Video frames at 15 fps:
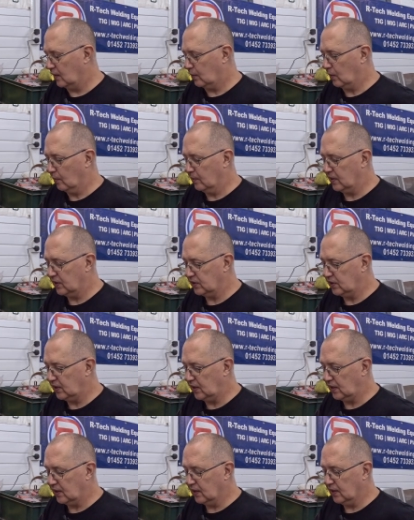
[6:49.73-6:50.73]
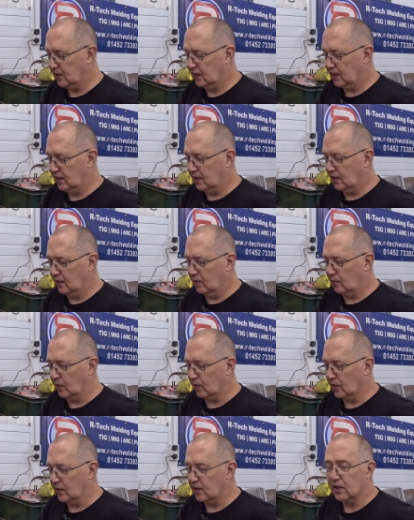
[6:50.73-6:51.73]
equipment is needed.
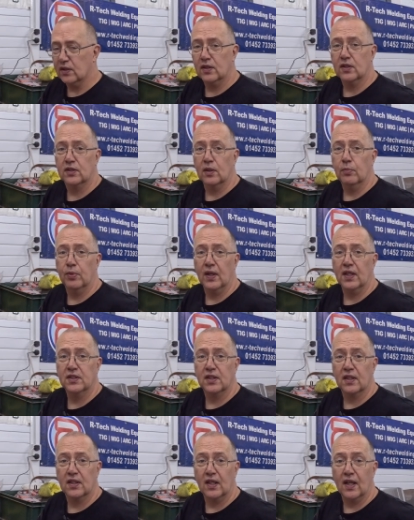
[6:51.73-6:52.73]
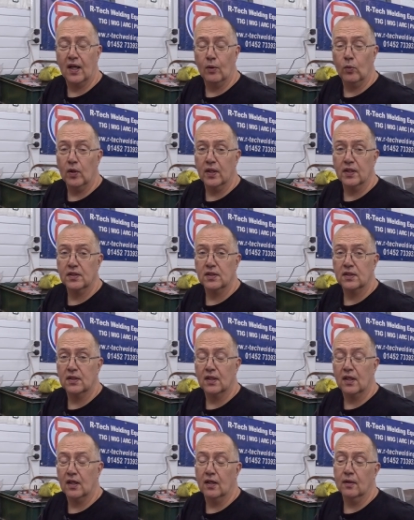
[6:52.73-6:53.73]
Well, the simple answer to that one is
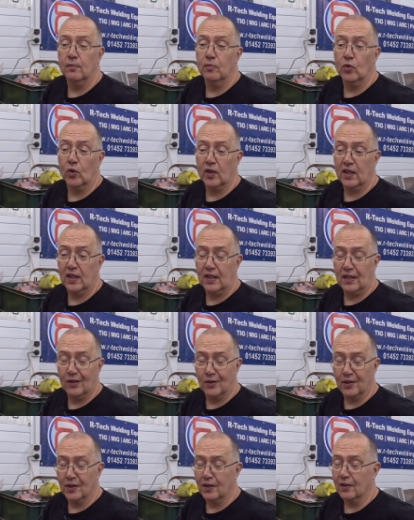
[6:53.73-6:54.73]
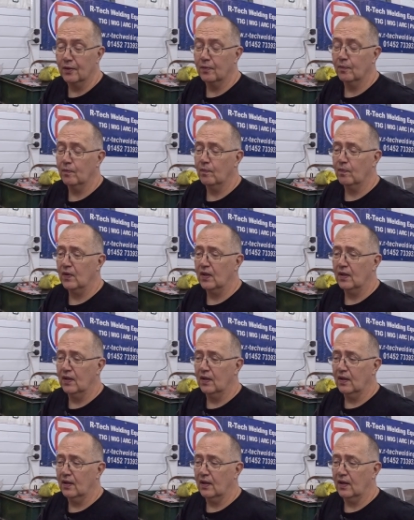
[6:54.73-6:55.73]
I'm not getting any younger.
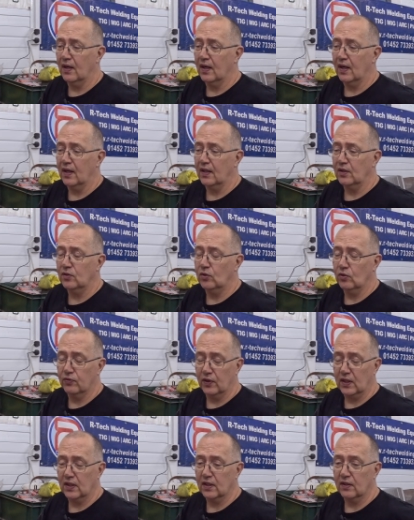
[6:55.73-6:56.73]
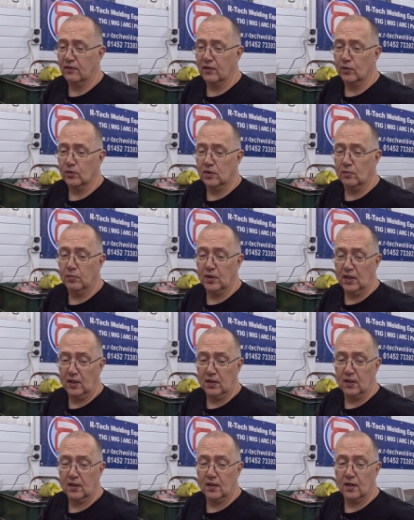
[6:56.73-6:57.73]
I do find it difficult to
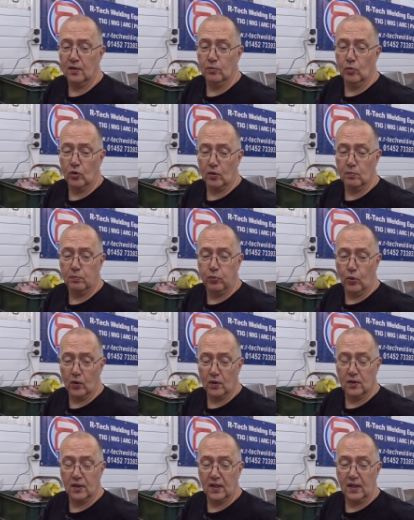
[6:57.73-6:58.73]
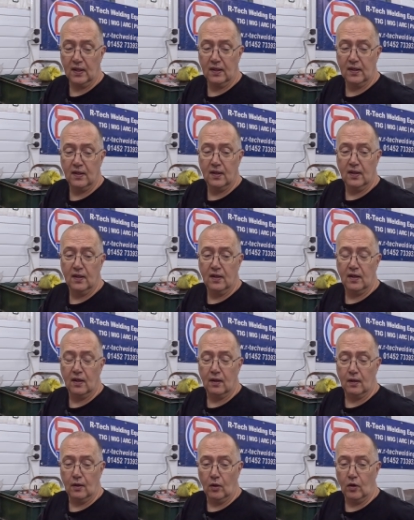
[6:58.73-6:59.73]
breathe, and more importantly,
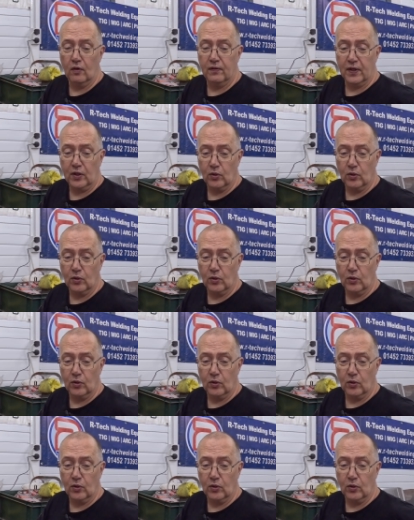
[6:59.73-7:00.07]
a lot of the